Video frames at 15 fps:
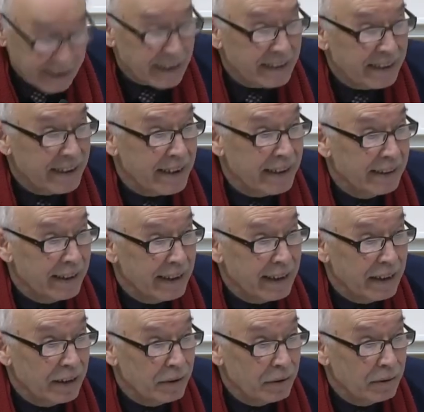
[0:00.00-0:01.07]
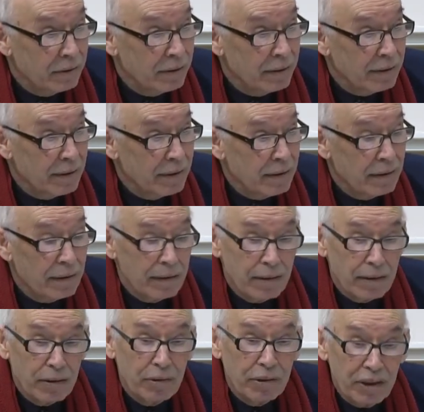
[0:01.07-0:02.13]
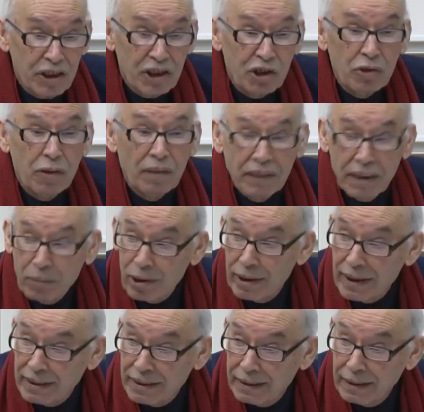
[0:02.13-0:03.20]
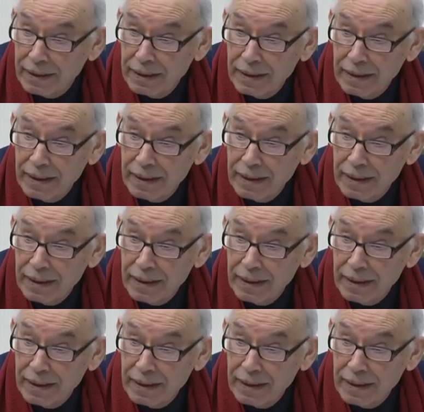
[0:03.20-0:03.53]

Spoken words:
is threatening, you know, the issue of democracy,